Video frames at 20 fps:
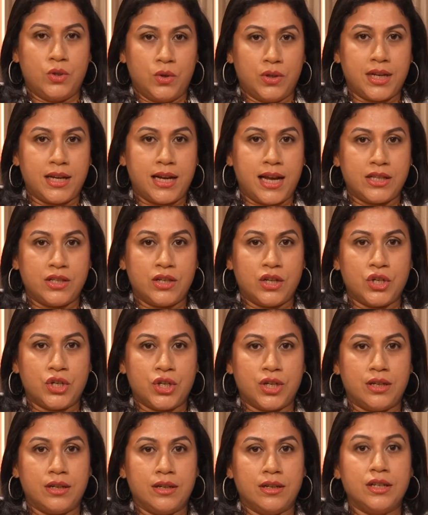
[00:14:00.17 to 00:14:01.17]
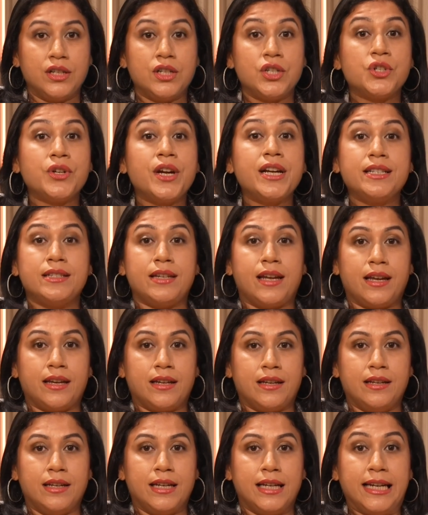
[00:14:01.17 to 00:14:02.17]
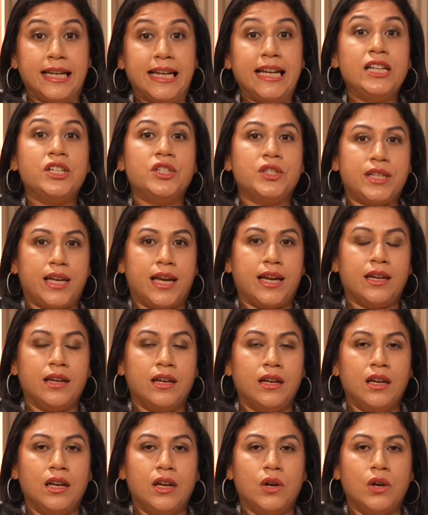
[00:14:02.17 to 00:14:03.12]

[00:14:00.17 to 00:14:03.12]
tokenization. Trade tech, yield tech.